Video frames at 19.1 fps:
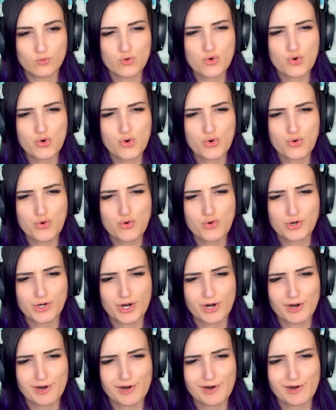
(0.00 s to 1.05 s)
ooh,
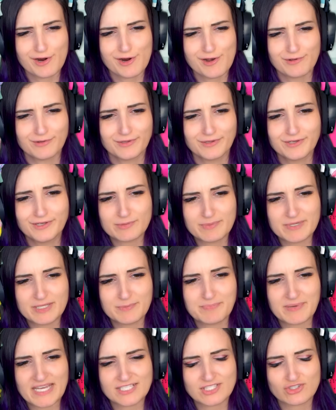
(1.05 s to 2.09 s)
girl! You're gonna be
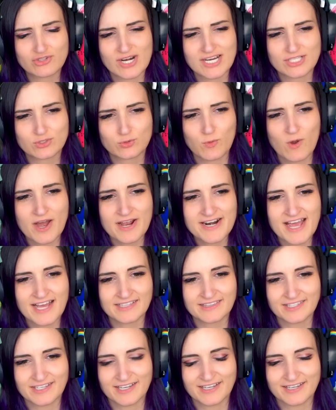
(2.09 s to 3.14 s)
the best dressed one at